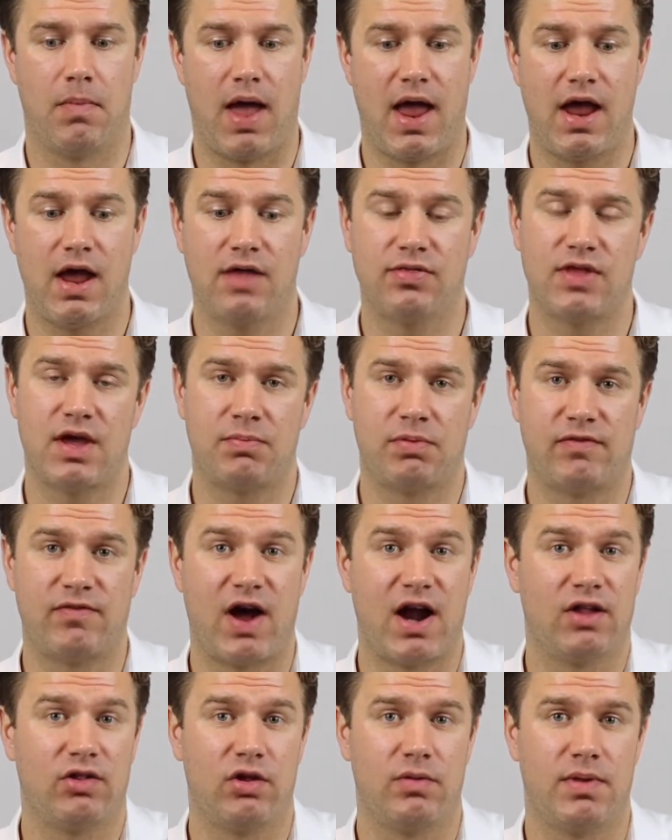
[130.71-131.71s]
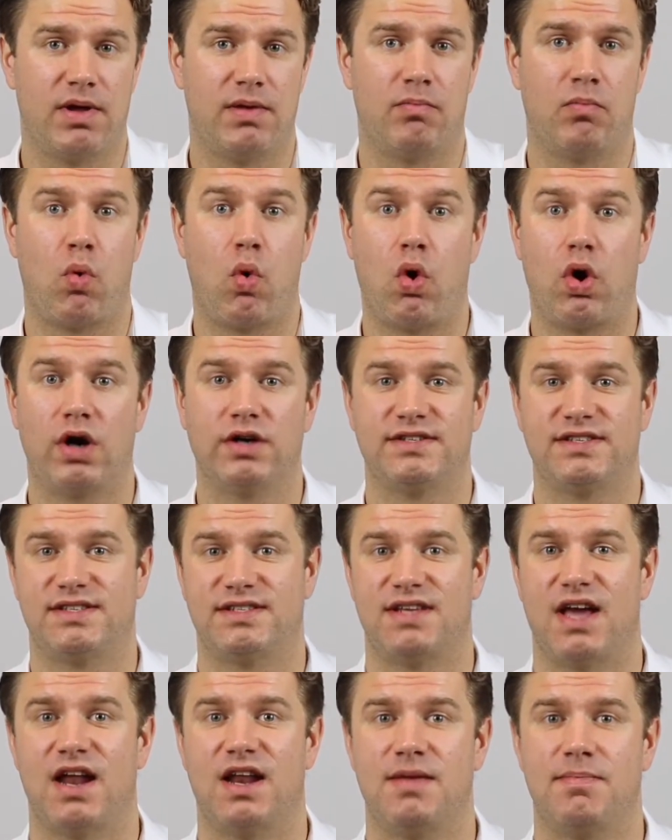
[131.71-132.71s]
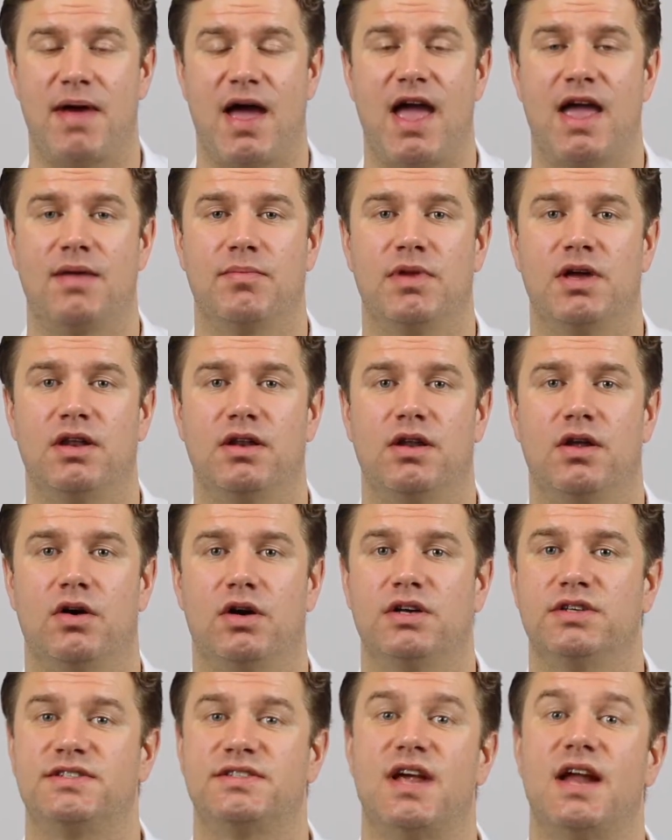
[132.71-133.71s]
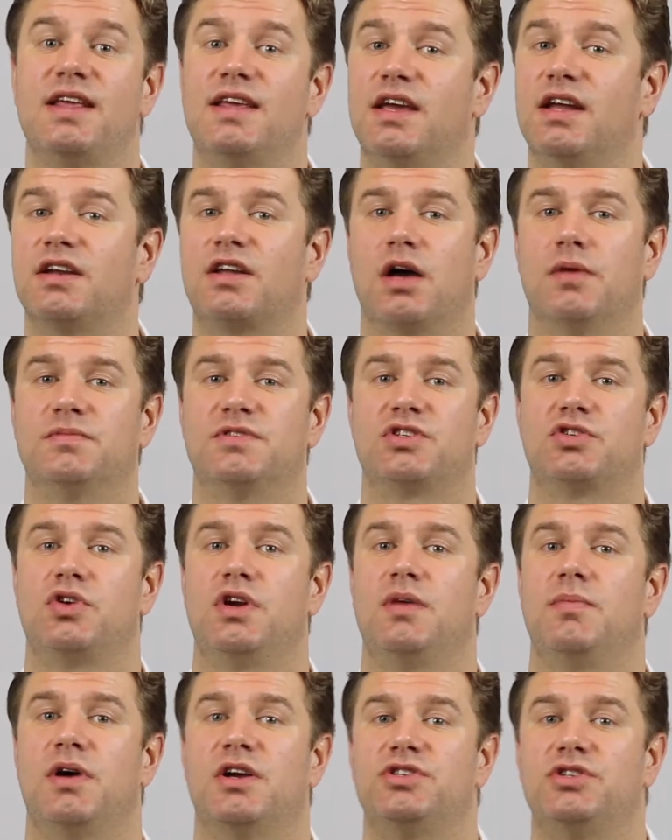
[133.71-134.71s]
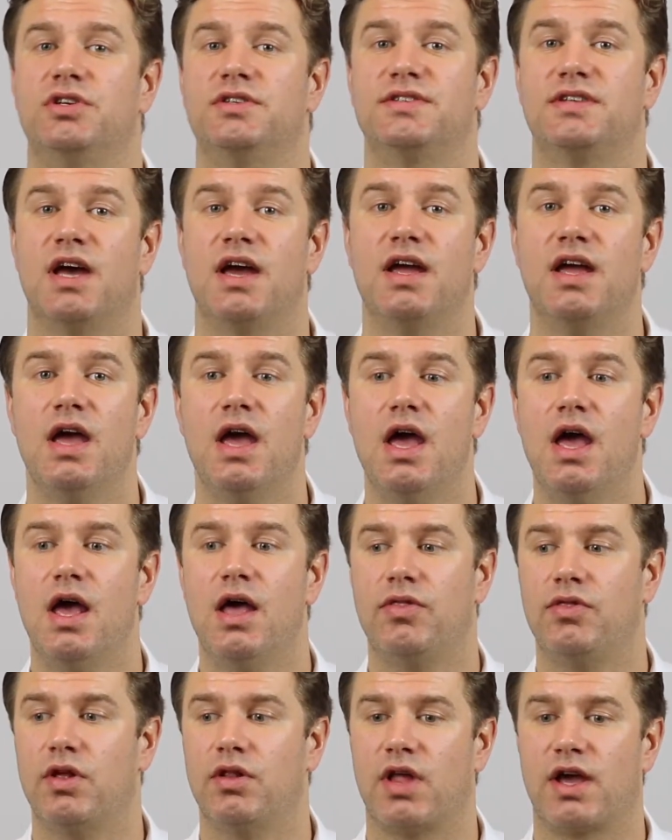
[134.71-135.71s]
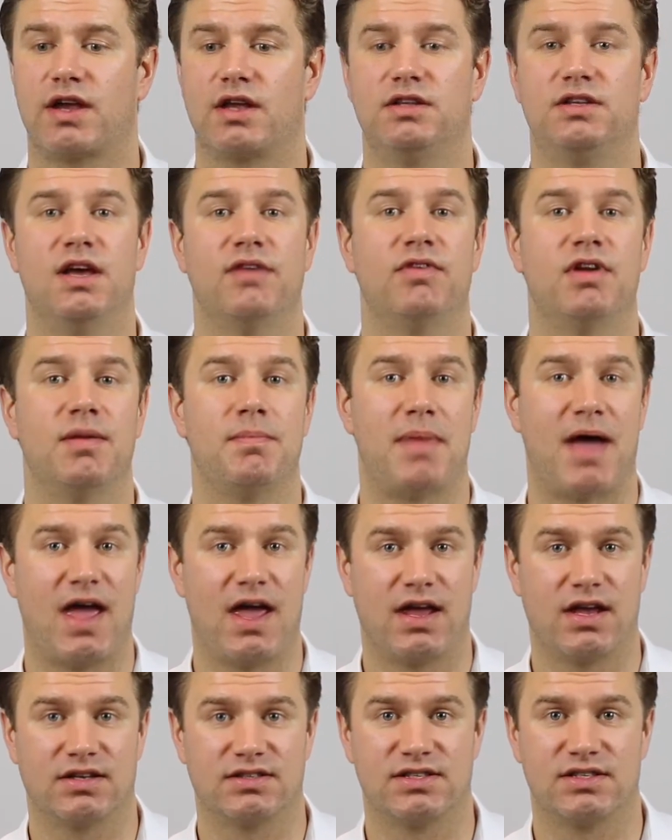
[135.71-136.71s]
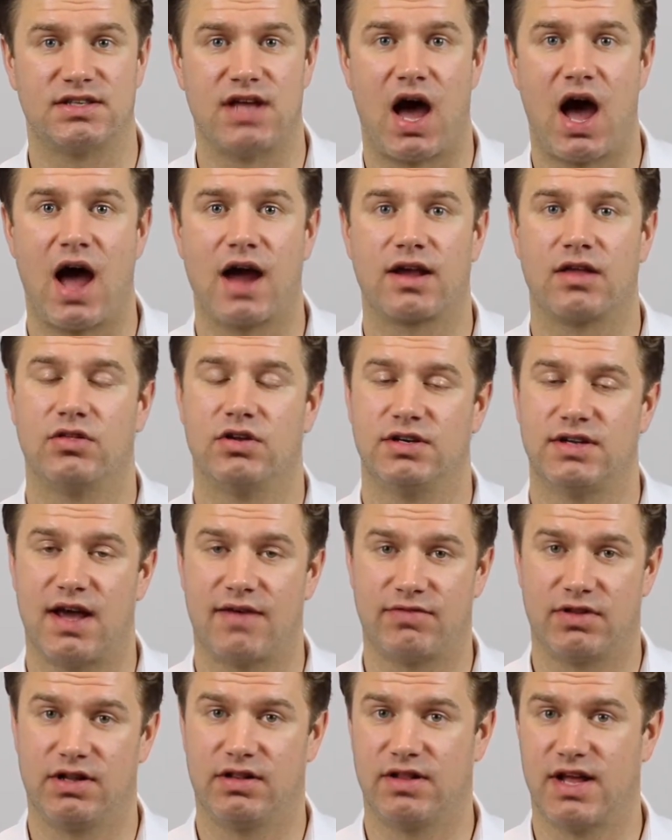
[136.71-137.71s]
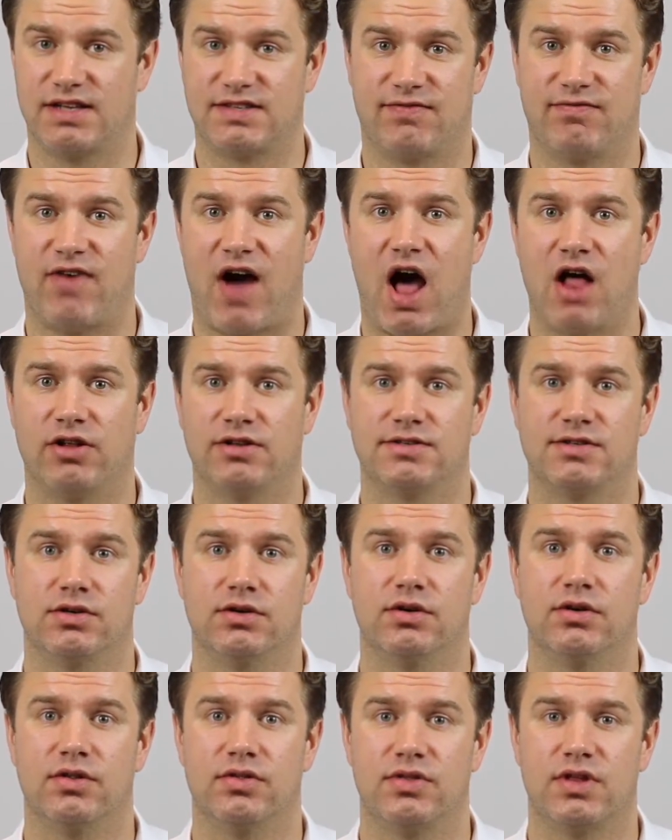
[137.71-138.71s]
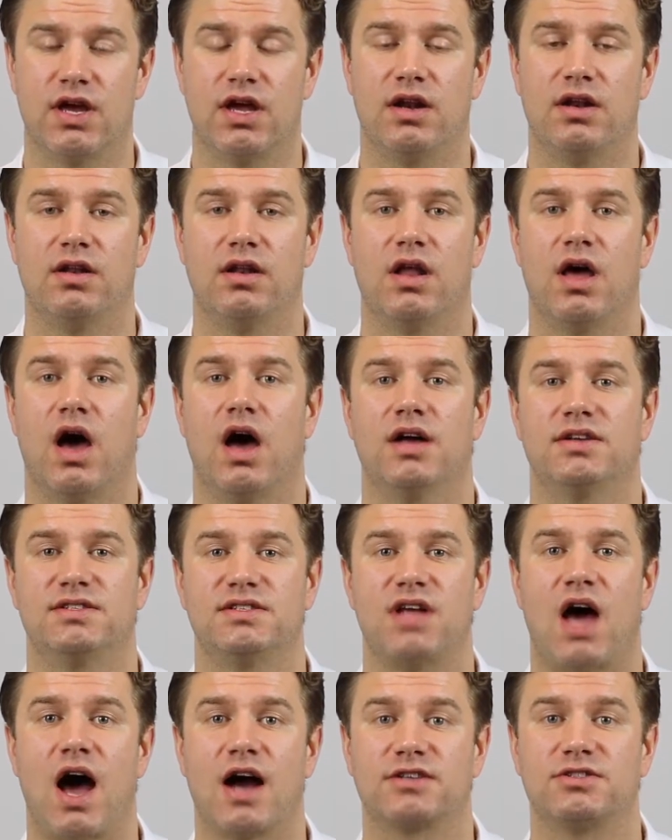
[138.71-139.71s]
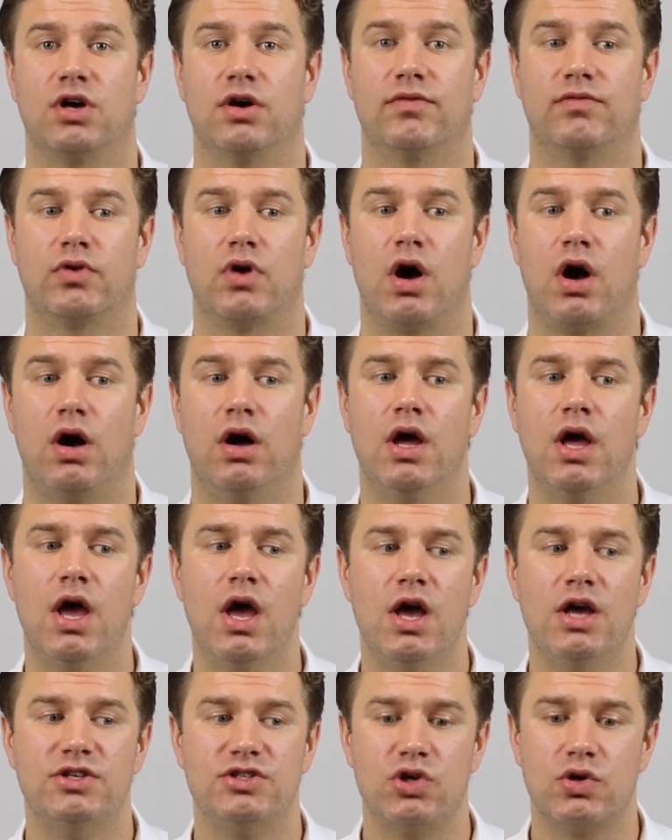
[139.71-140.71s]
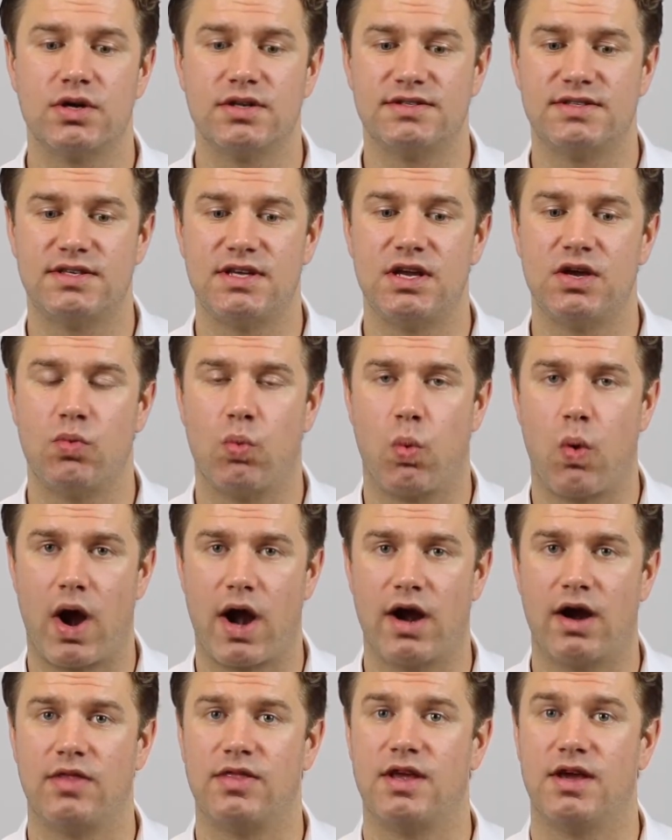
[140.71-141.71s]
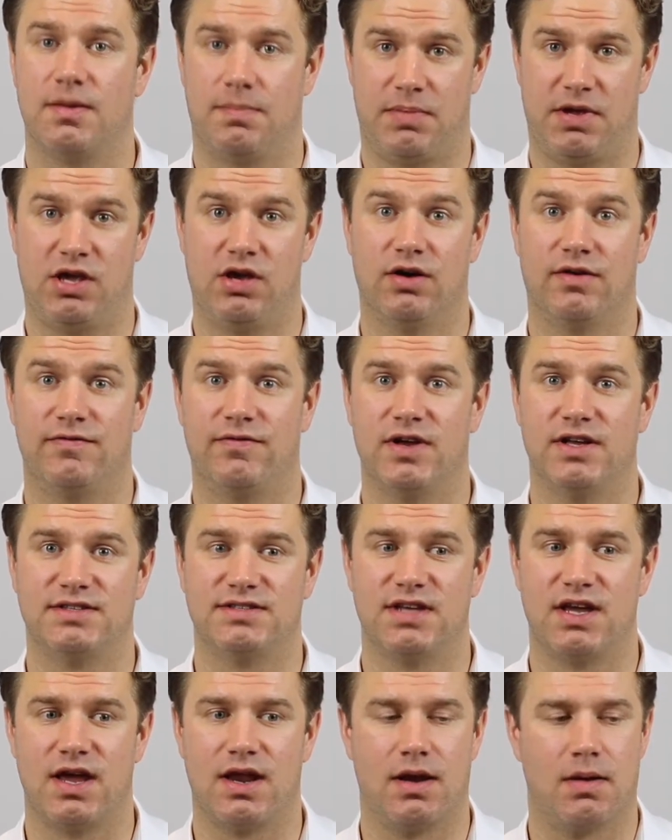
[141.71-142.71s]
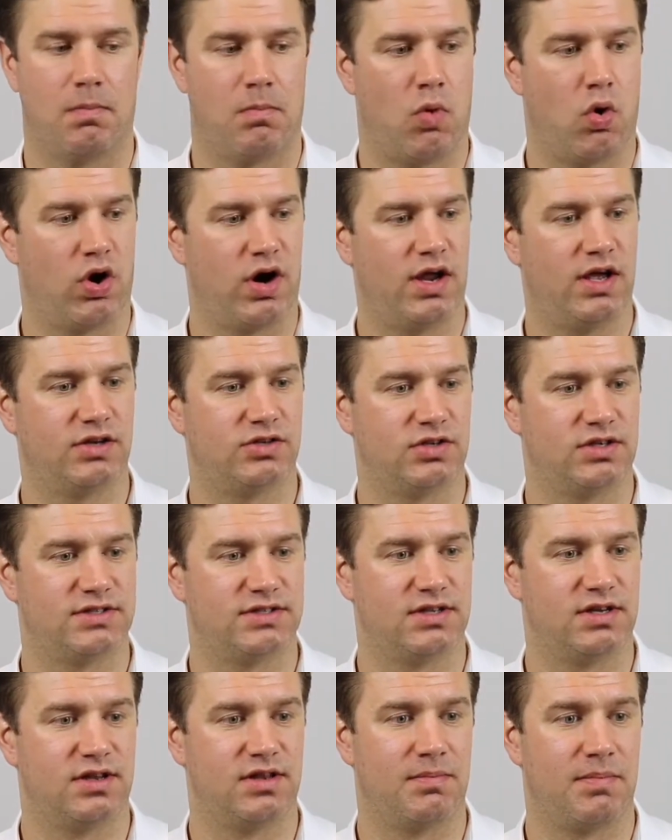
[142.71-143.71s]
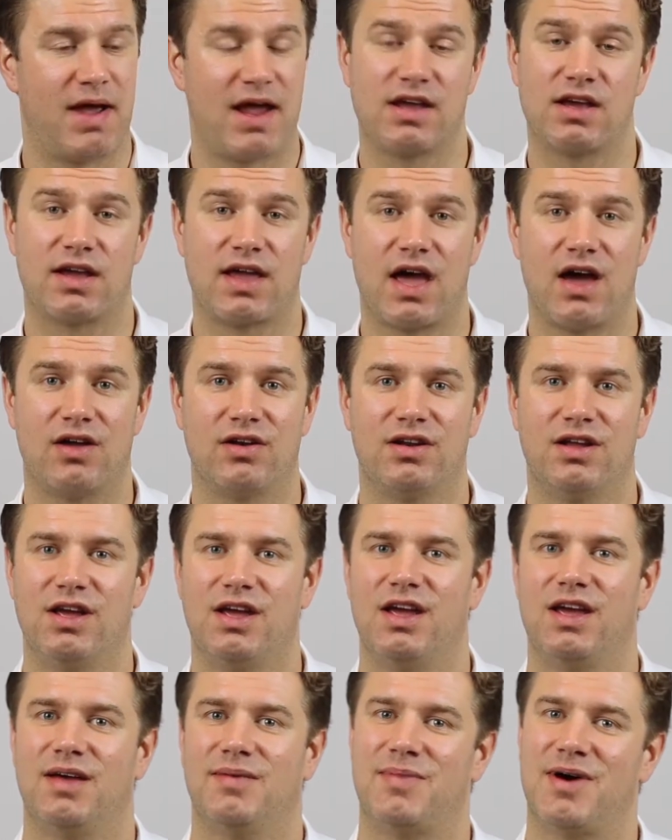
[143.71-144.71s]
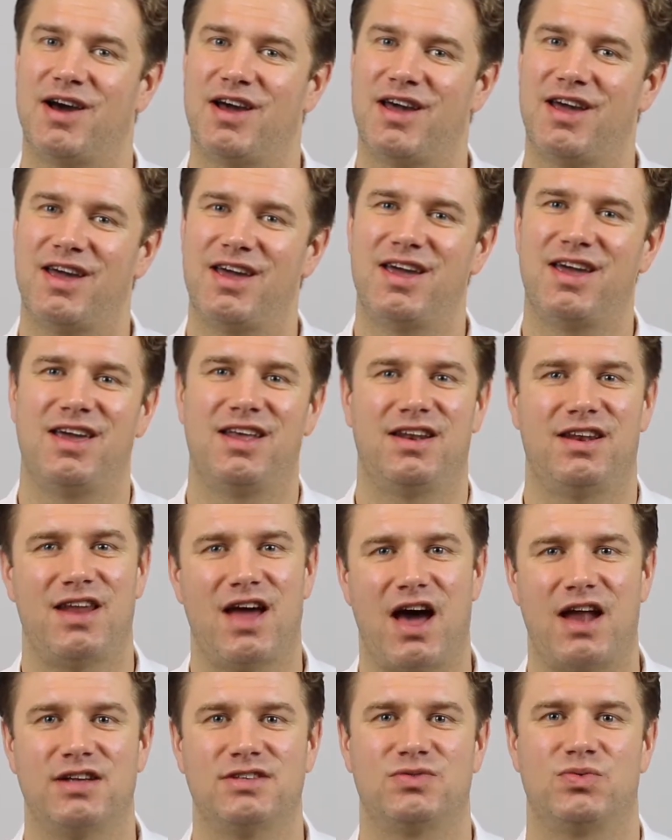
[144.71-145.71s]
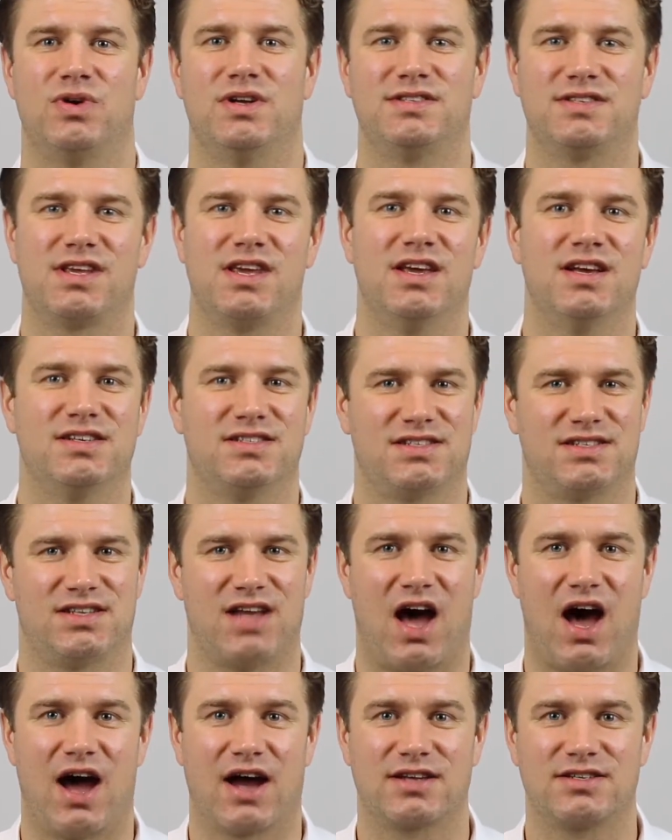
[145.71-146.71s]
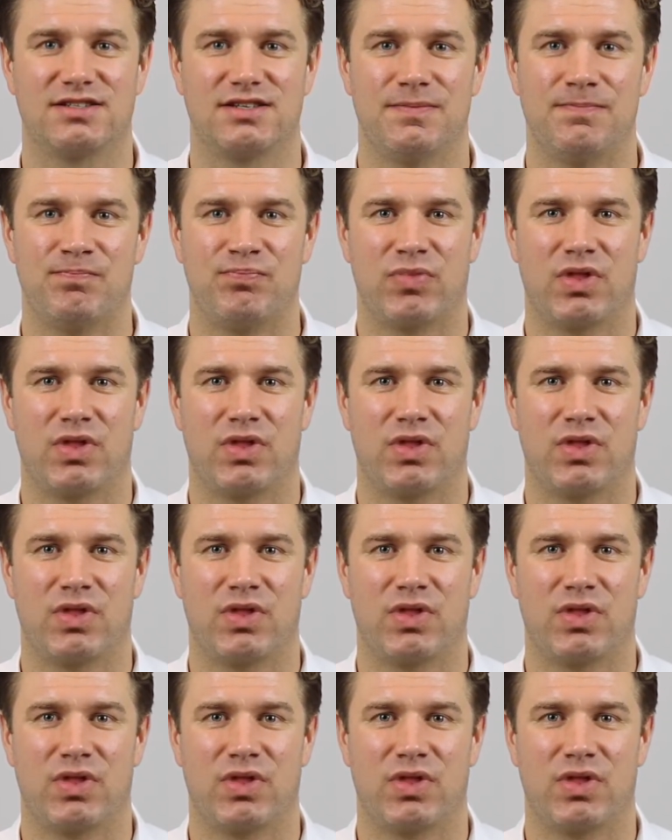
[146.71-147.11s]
And they provide a little bit more steady payment or a steady income stream, I should say, than like a dividend paying stock, and they're definitely less volatile than stocks overall. So you can see where the appeal fits in. More interest in the bank account, but not as risky as stocks,